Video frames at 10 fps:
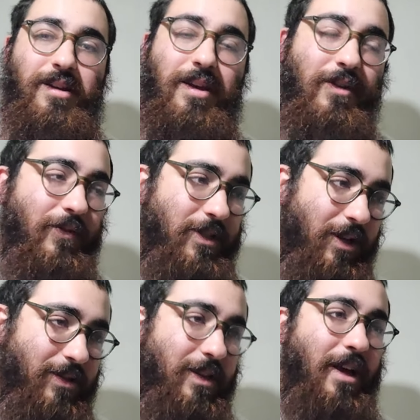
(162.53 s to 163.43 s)
Even if it's
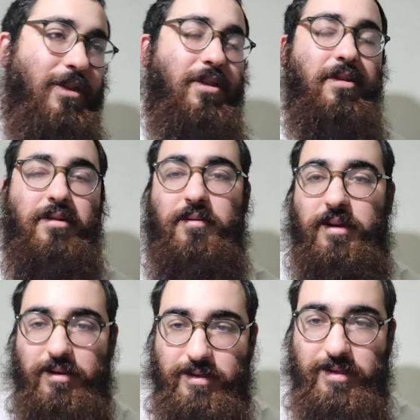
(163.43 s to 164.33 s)
not death,
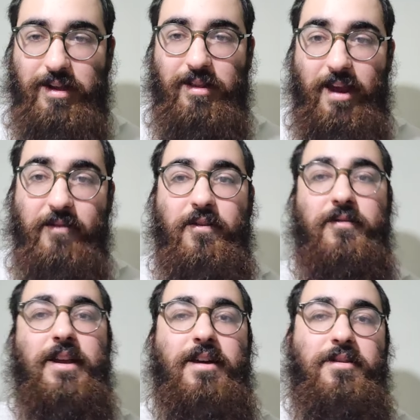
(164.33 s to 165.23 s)
it's a life
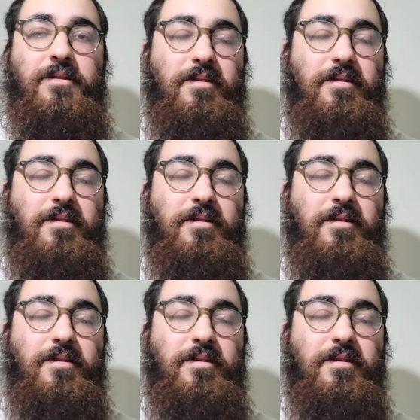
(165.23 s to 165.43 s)
of death.